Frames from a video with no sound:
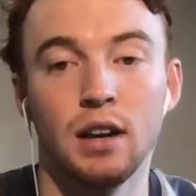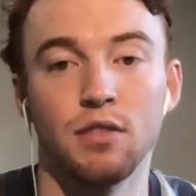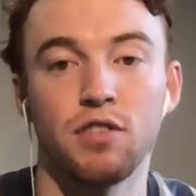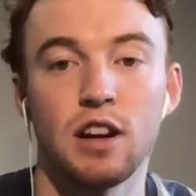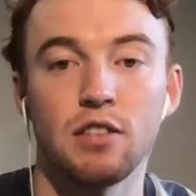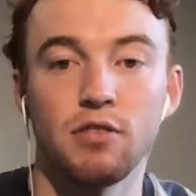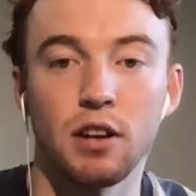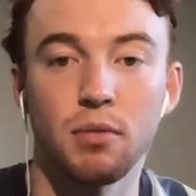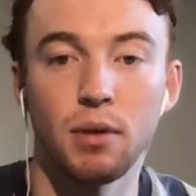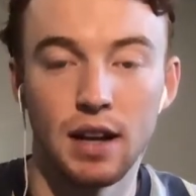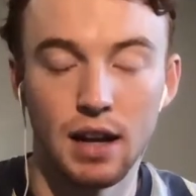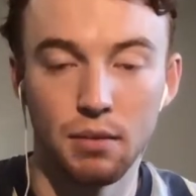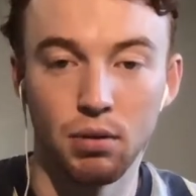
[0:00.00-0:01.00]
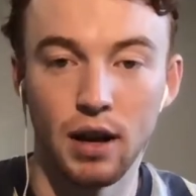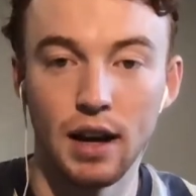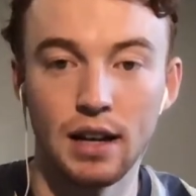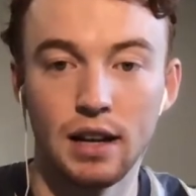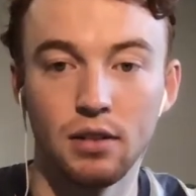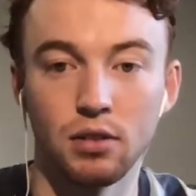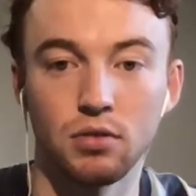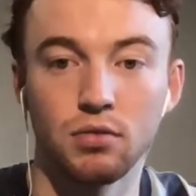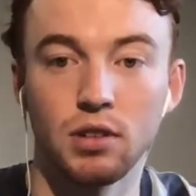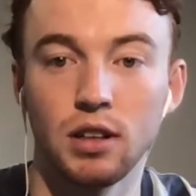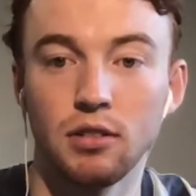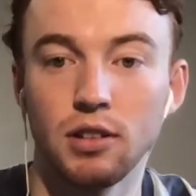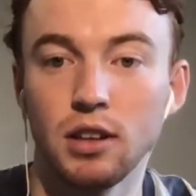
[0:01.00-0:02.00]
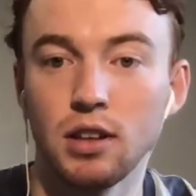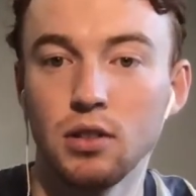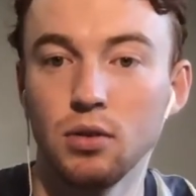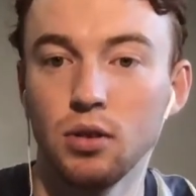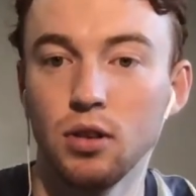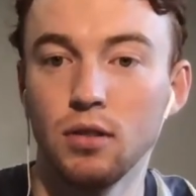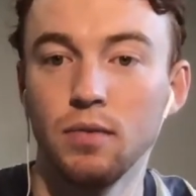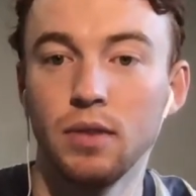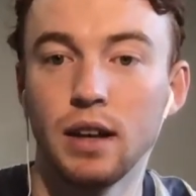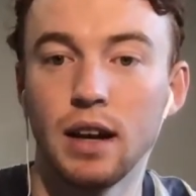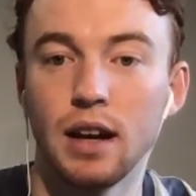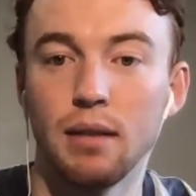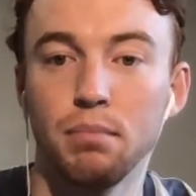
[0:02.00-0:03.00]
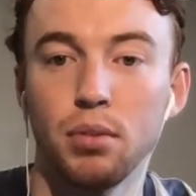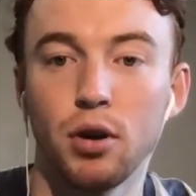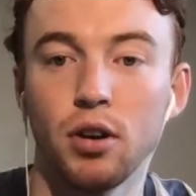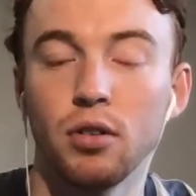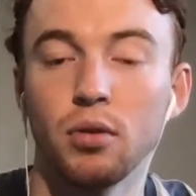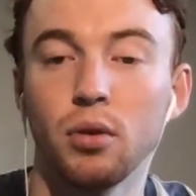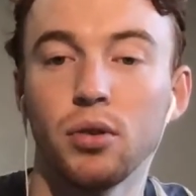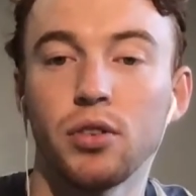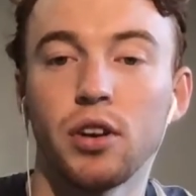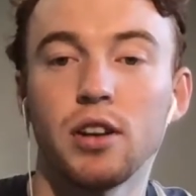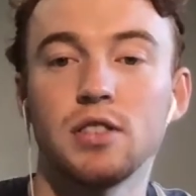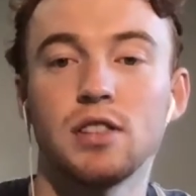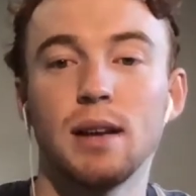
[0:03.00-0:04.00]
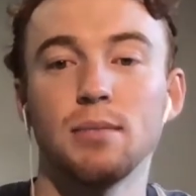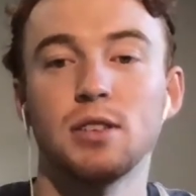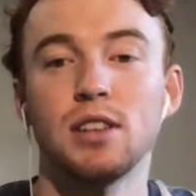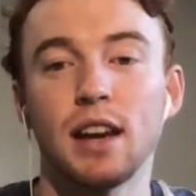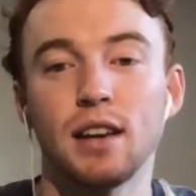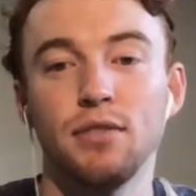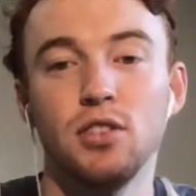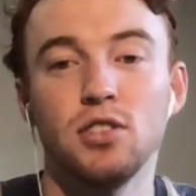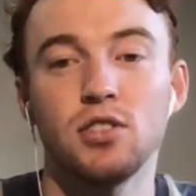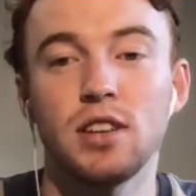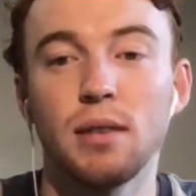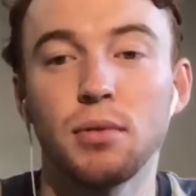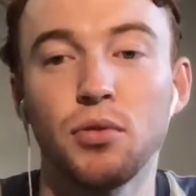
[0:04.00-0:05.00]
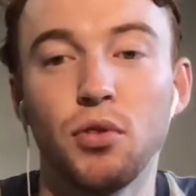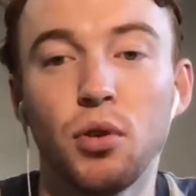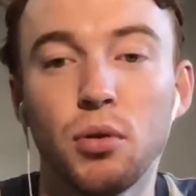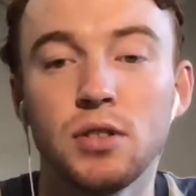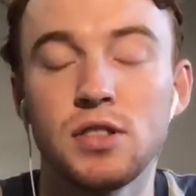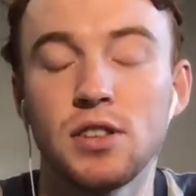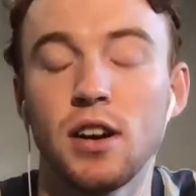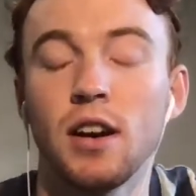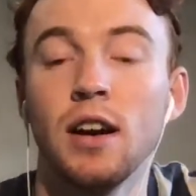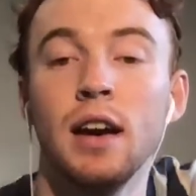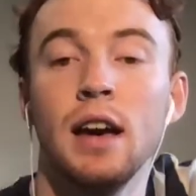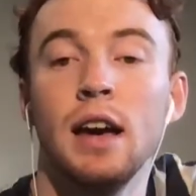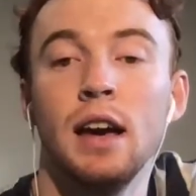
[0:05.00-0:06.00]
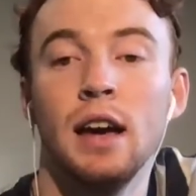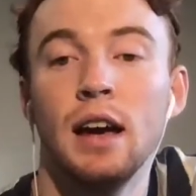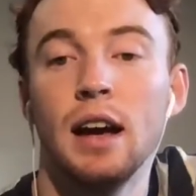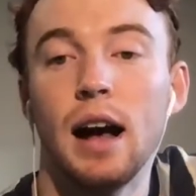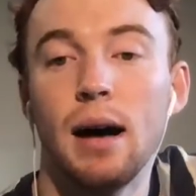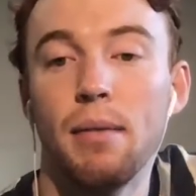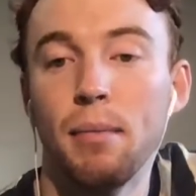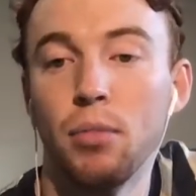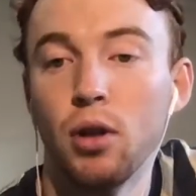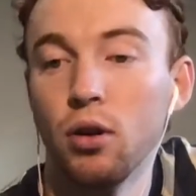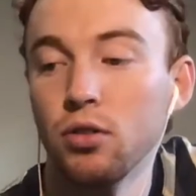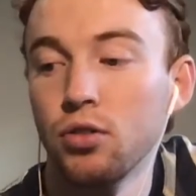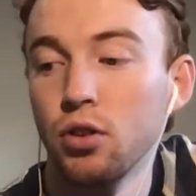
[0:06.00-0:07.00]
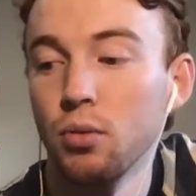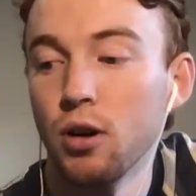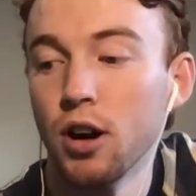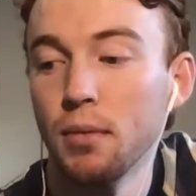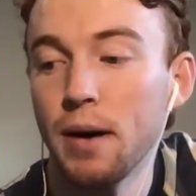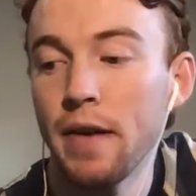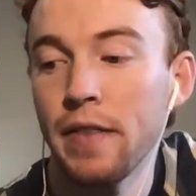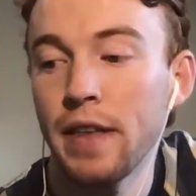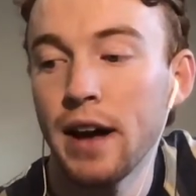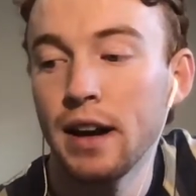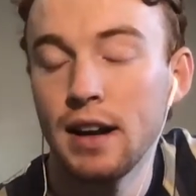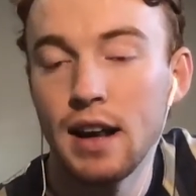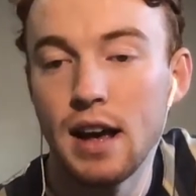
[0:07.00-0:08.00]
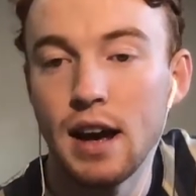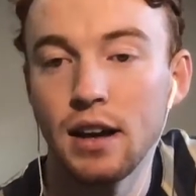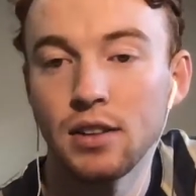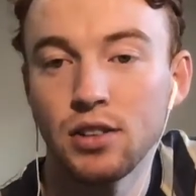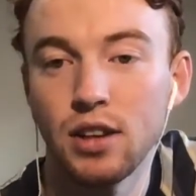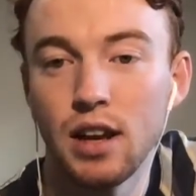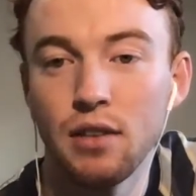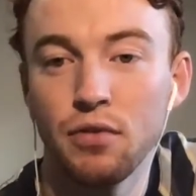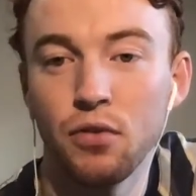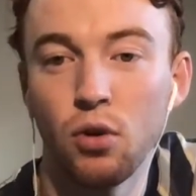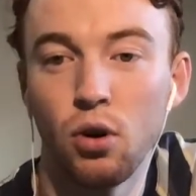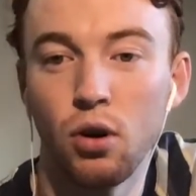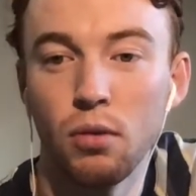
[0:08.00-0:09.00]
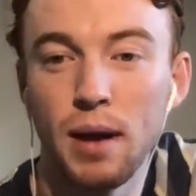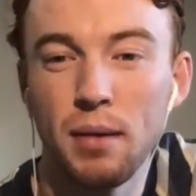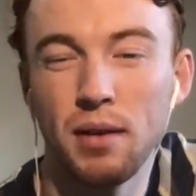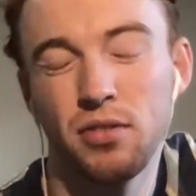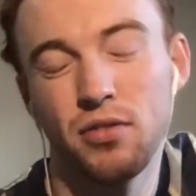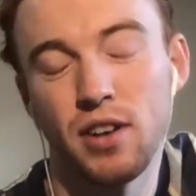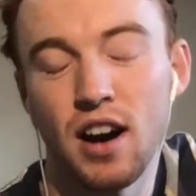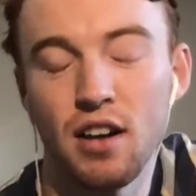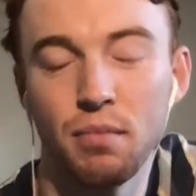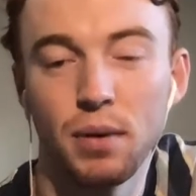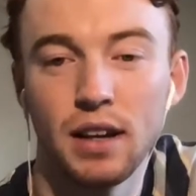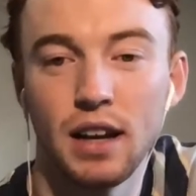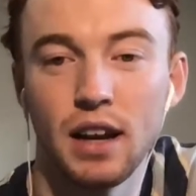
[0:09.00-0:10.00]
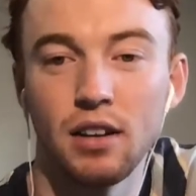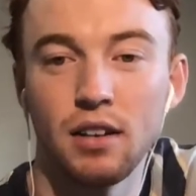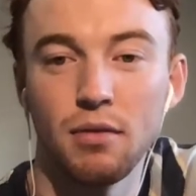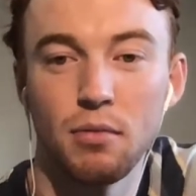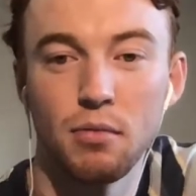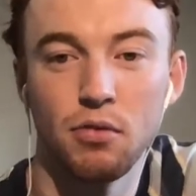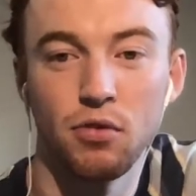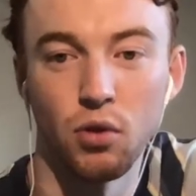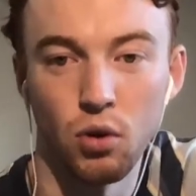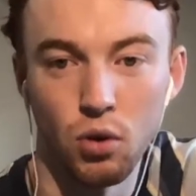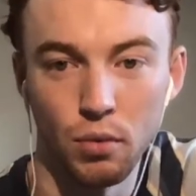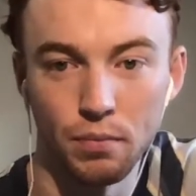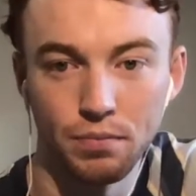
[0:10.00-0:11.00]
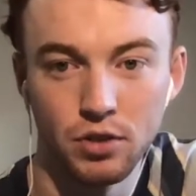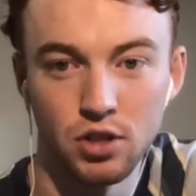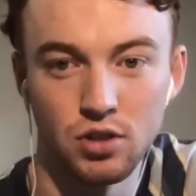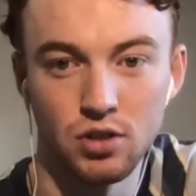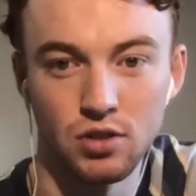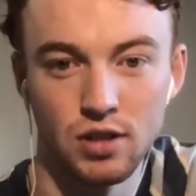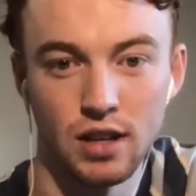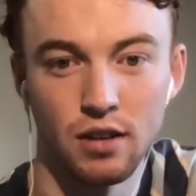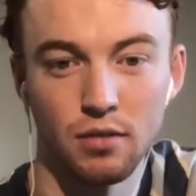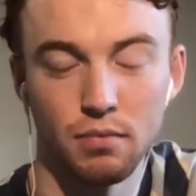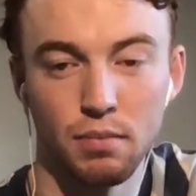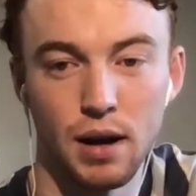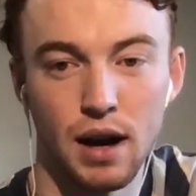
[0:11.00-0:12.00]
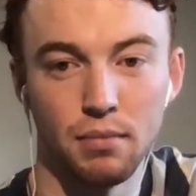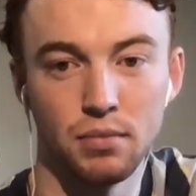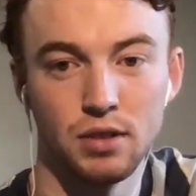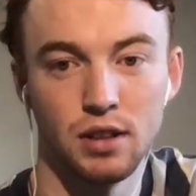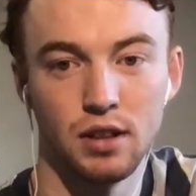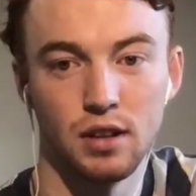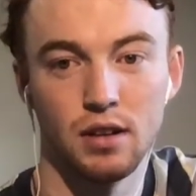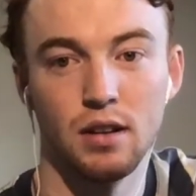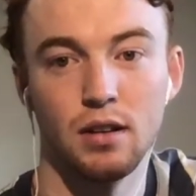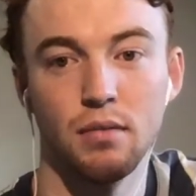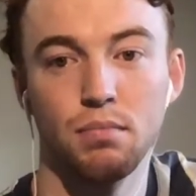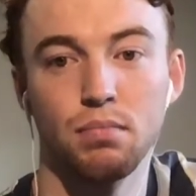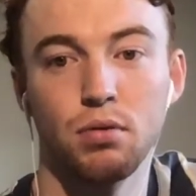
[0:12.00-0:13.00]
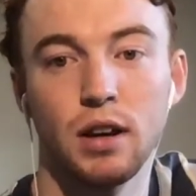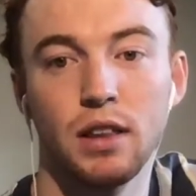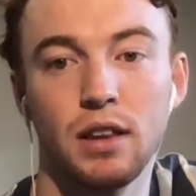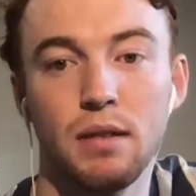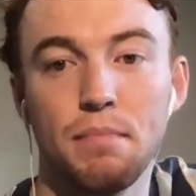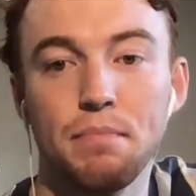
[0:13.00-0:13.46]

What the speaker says: Frederick, when he played, he looked really, really good. Burton also seemed to take a few steps forward. So I'm not too worried about that now. So 4, maybe a 5, but I'll give them a 4 just because they got pumped in the prelim.